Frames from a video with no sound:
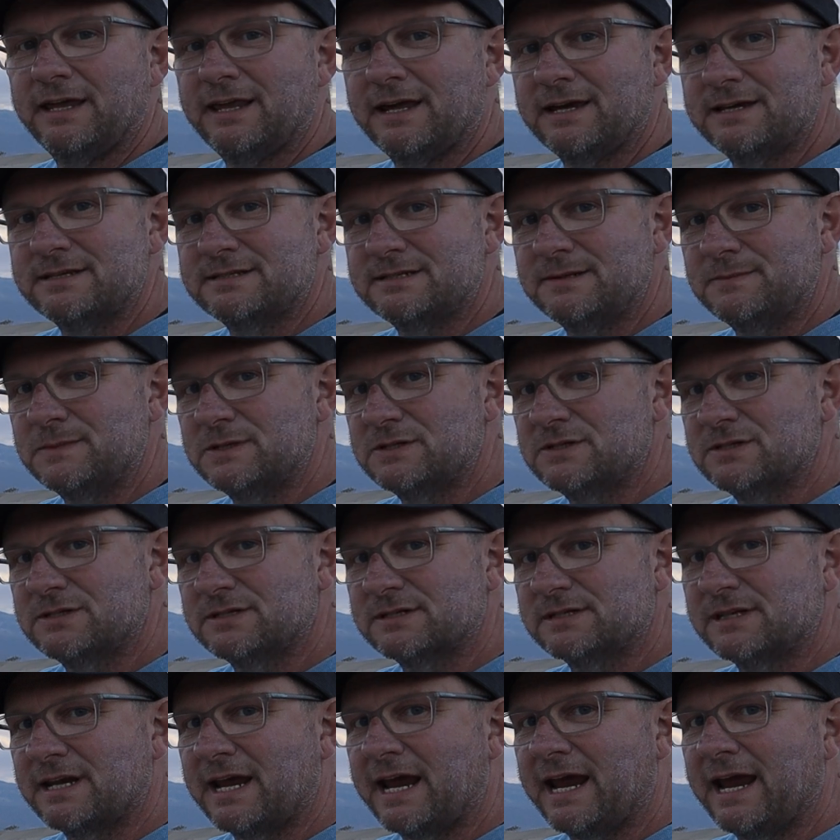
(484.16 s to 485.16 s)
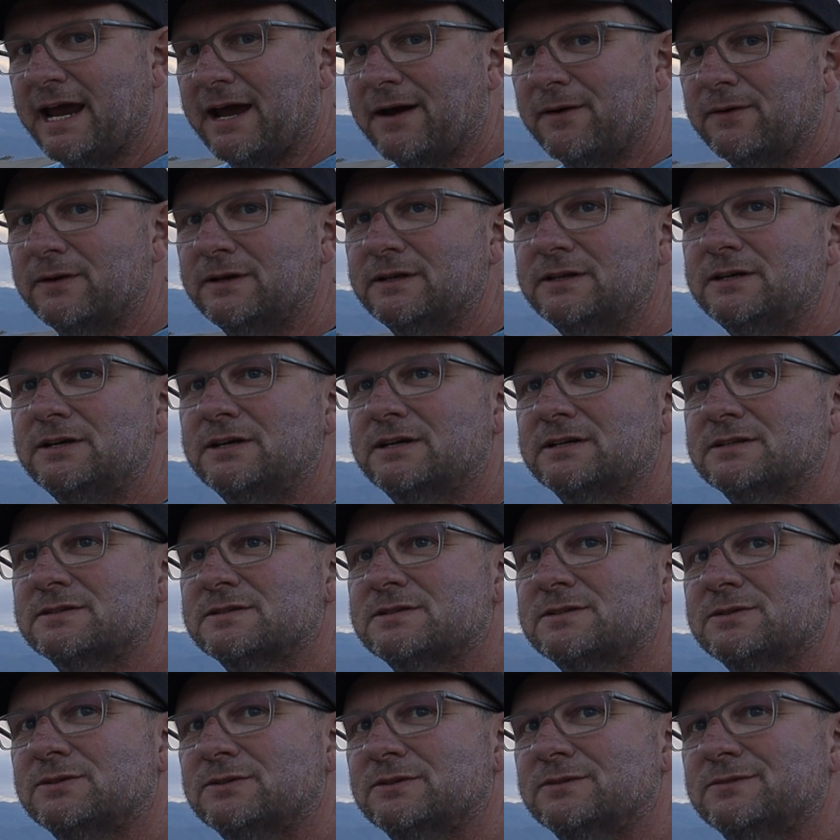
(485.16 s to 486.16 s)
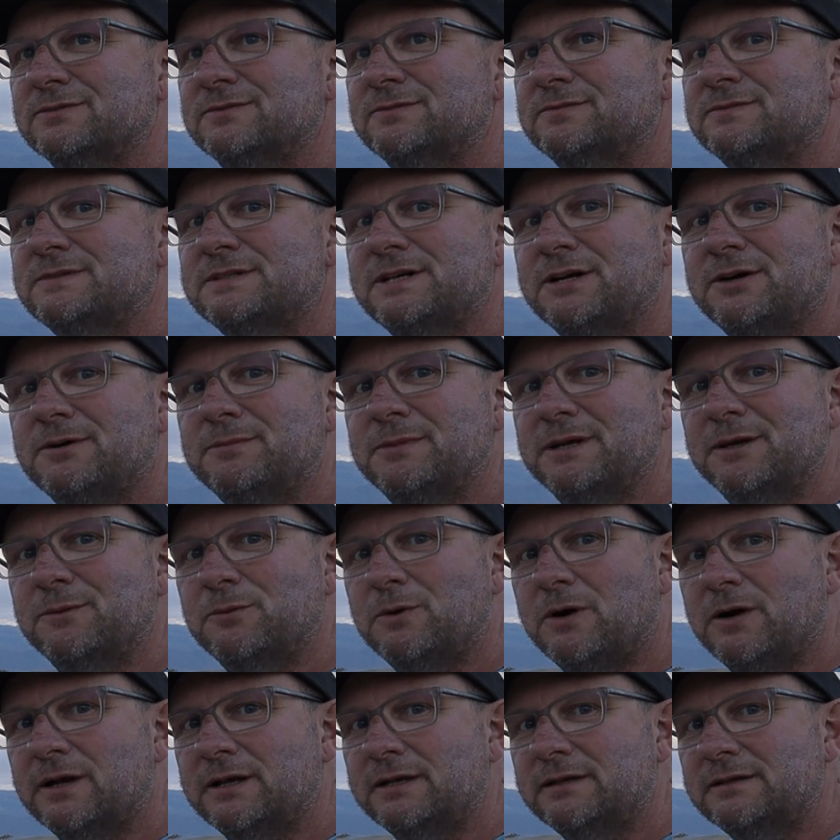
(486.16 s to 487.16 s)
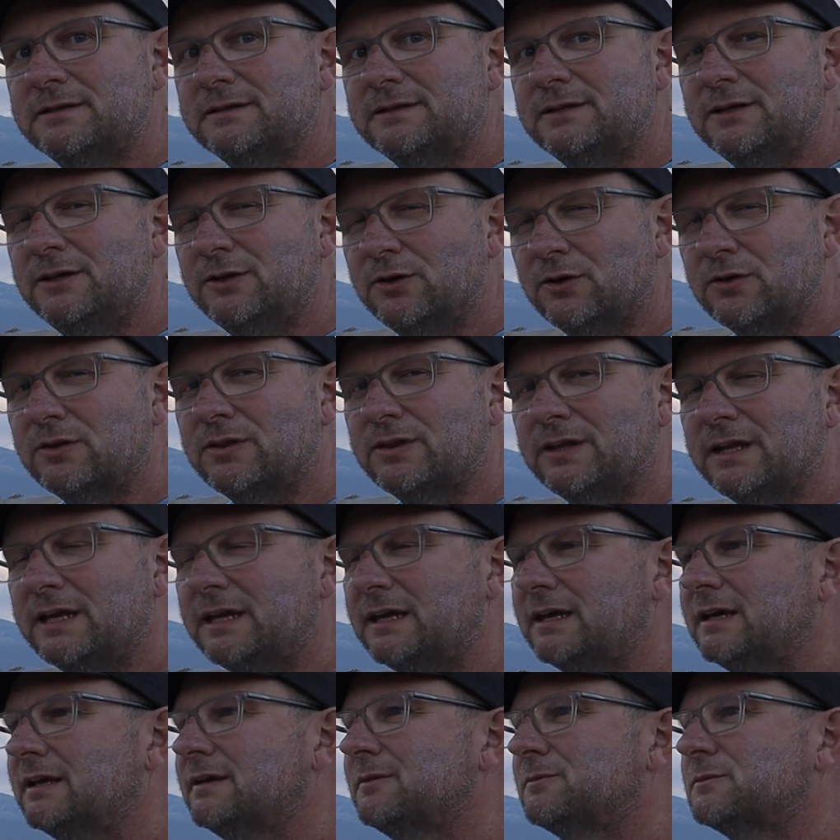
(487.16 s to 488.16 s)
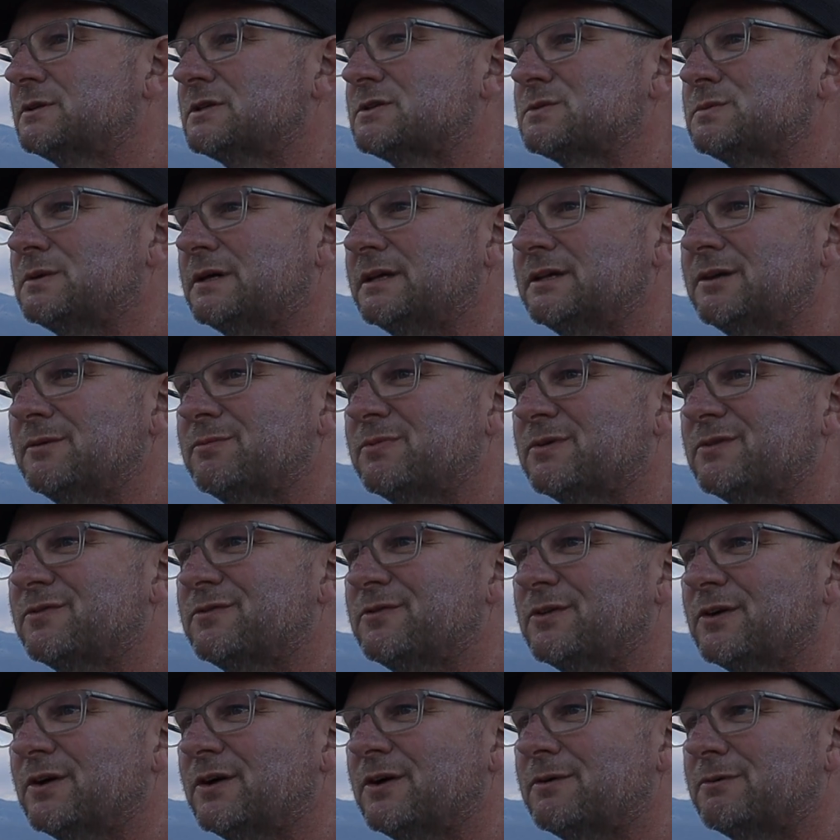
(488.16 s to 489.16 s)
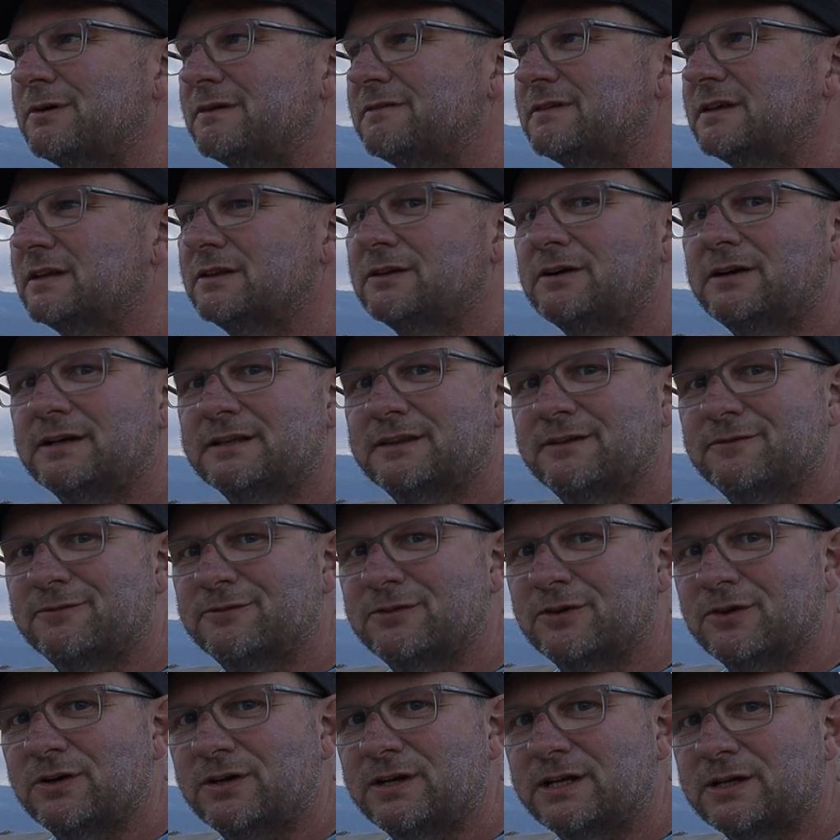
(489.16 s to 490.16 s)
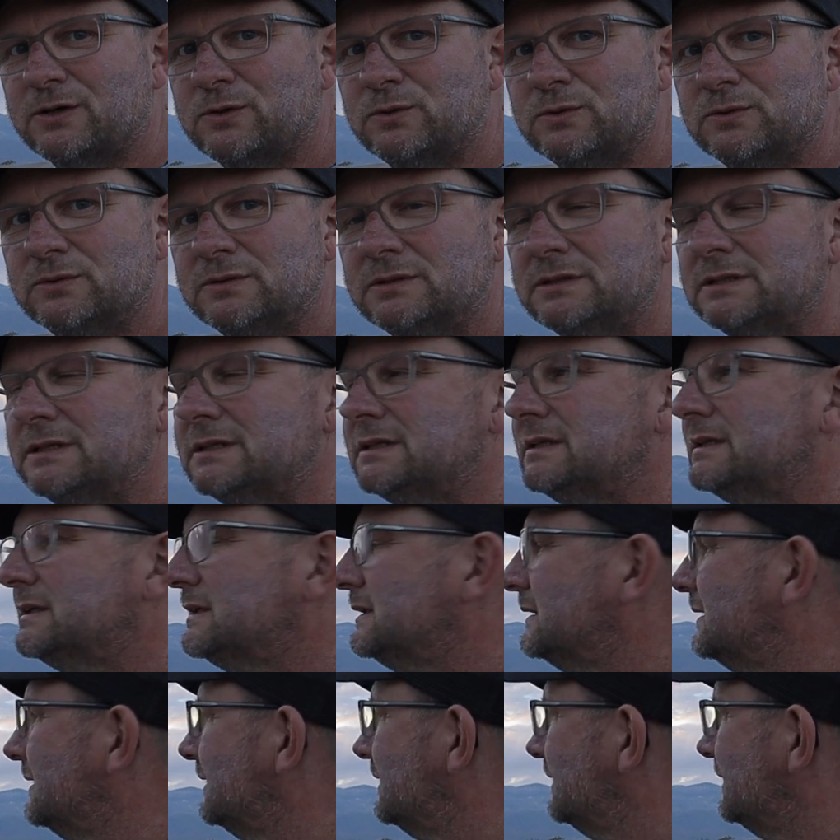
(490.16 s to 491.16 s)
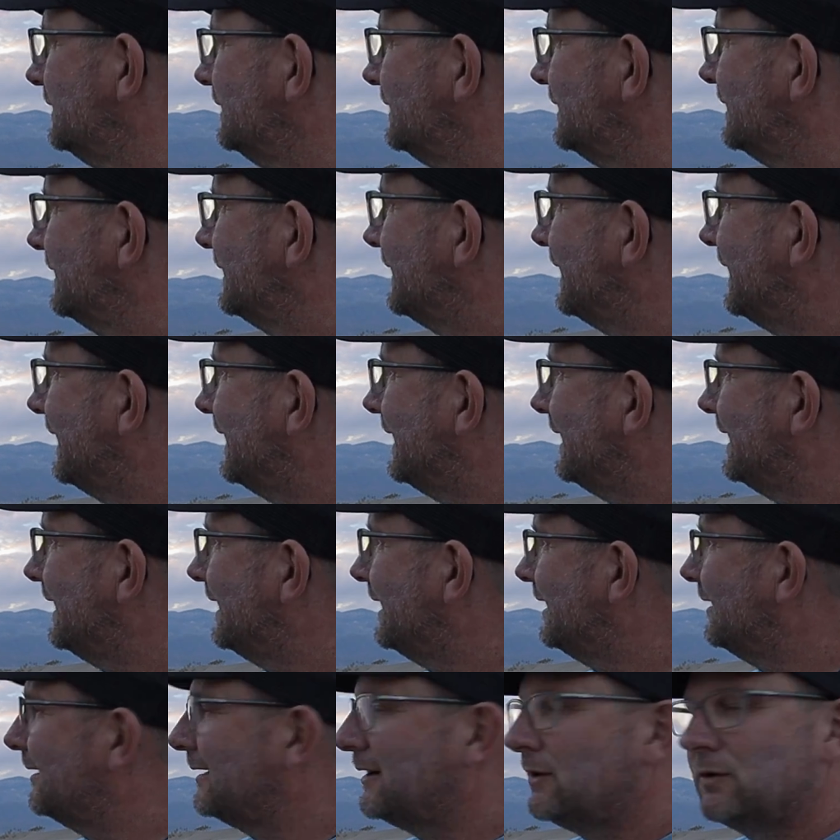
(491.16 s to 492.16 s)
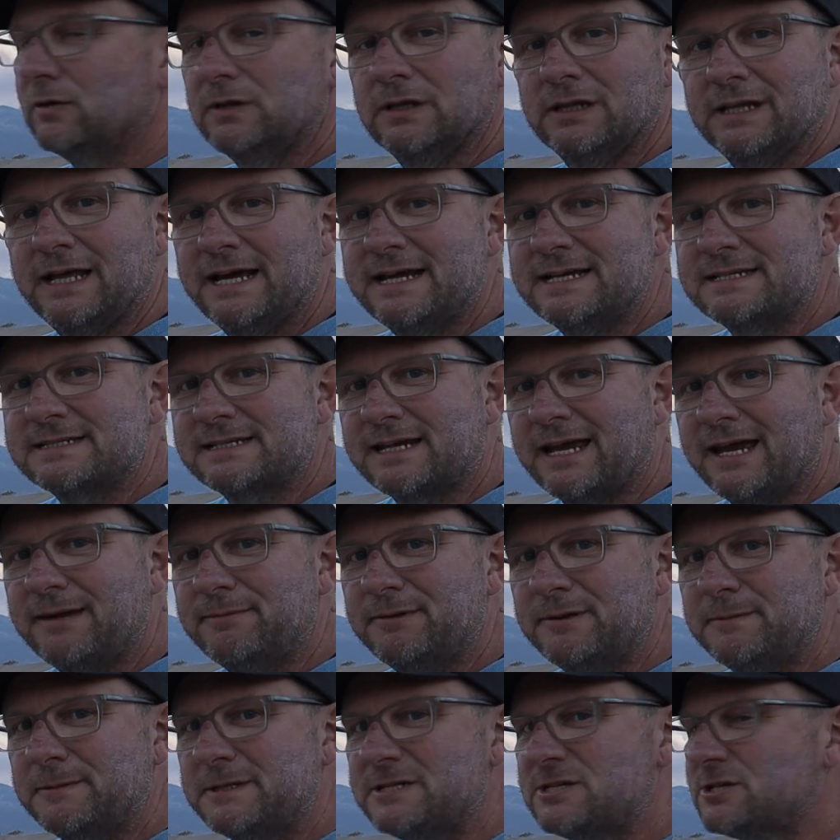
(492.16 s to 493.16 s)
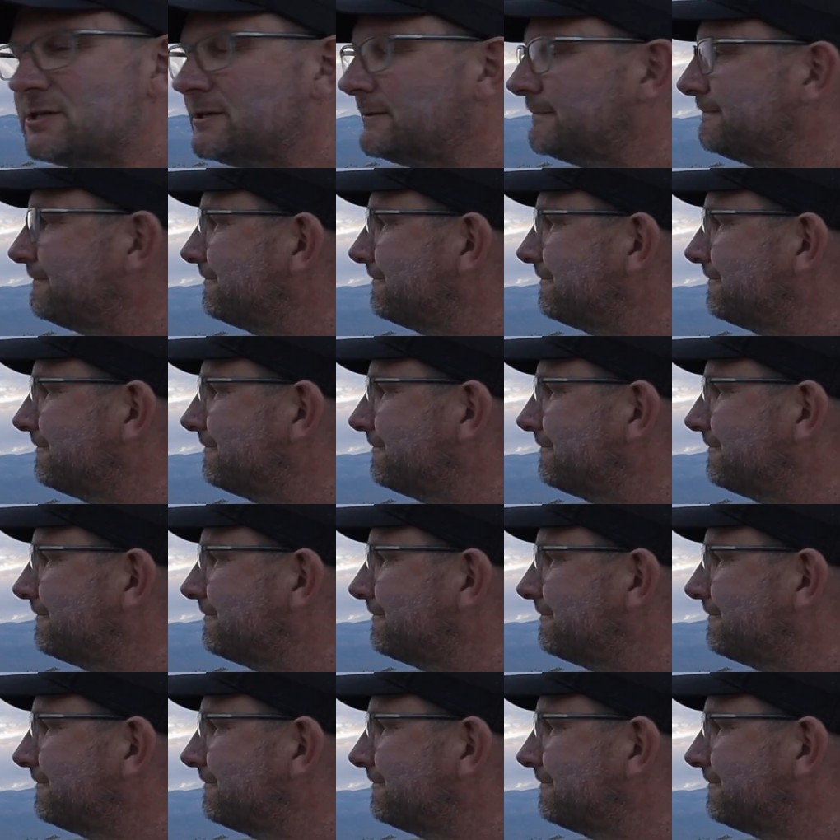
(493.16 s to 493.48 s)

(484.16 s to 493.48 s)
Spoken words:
those images now, and you can sort of tell me what you think, which one you prefer, whether you like the vertical or the landscape image.